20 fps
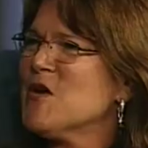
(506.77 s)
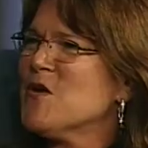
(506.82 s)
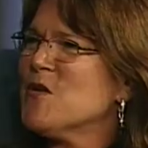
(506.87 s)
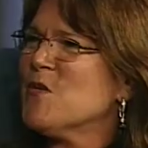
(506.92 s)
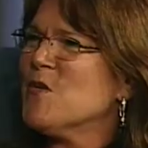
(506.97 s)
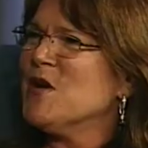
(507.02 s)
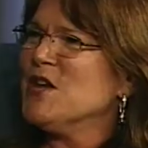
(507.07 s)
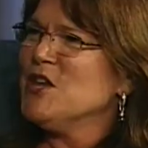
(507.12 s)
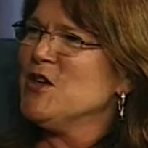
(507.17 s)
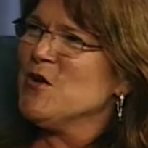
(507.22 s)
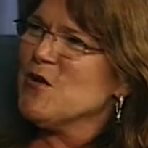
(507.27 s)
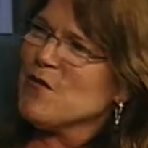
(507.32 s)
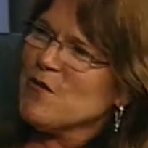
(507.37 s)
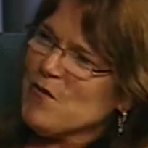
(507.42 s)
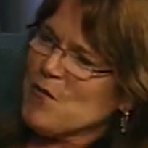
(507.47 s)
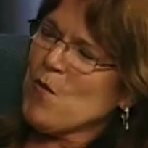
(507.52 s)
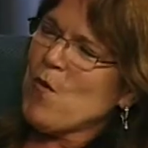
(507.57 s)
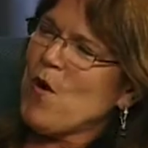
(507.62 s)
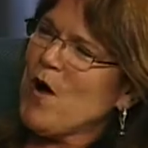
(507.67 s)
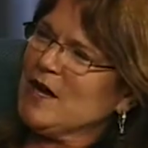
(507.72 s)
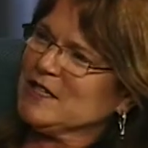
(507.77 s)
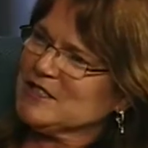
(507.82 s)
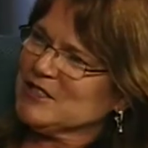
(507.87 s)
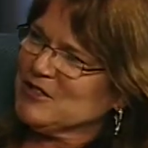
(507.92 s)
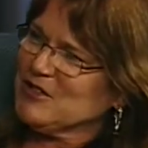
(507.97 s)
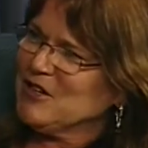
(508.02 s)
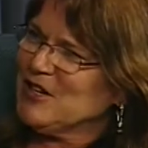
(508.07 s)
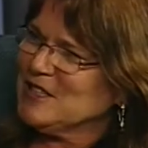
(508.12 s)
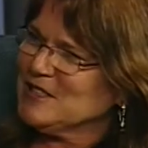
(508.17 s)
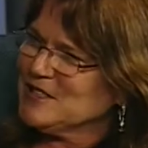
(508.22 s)
when you walked
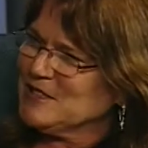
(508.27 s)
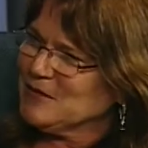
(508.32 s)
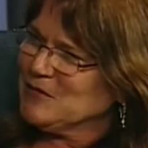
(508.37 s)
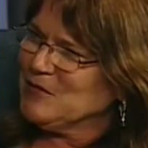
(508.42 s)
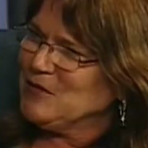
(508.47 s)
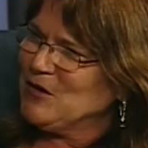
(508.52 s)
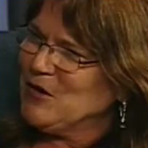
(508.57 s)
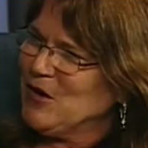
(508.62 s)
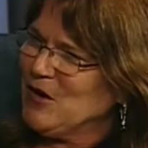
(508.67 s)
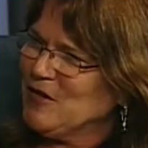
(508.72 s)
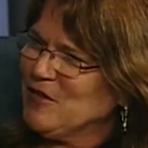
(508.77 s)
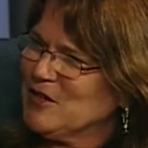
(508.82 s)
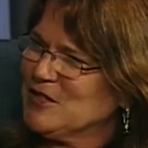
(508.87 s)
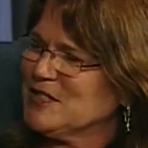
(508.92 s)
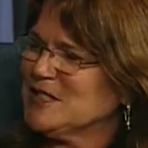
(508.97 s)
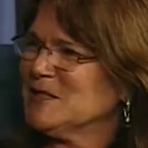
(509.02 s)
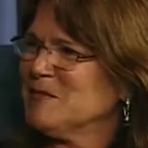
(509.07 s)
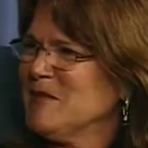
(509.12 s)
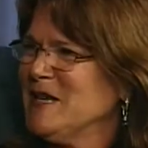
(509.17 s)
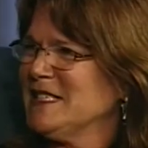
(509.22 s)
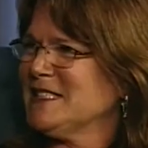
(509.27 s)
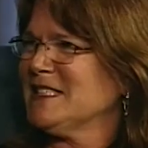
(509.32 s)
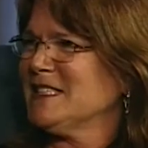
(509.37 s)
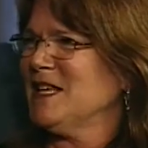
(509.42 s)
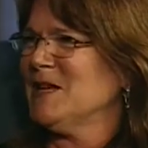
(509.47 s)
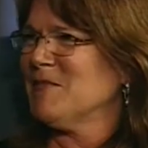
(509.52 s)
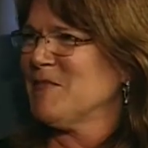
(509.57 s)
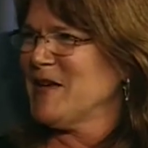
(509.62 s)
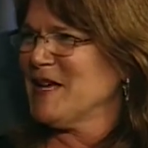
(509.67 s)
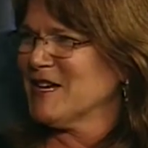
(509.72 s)
across the floor versus me
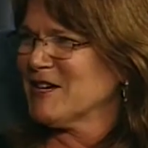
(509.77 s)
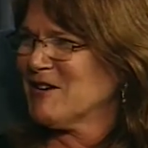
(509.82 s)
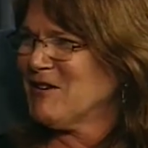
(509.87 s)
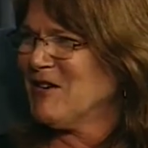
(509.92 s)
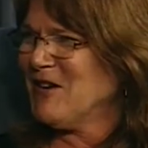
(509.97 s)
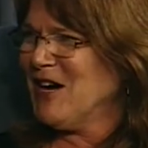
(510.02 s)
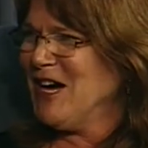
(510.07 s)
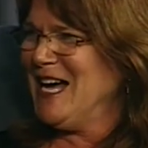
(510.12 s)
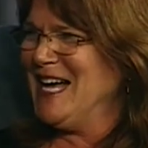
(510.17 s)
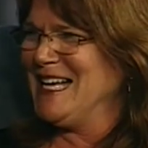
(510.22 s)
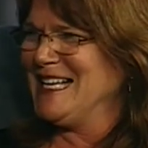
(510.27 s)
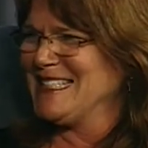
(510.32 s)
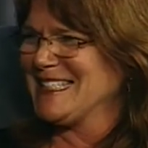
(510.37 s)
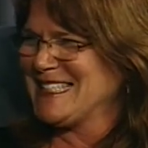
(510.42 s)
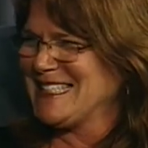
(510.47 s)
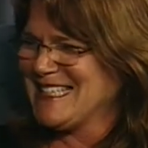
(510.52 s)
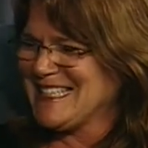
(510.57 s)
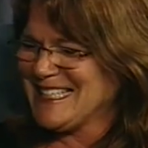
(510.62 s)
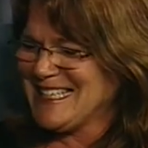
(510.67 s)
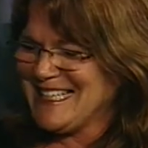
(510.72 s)
slumping across,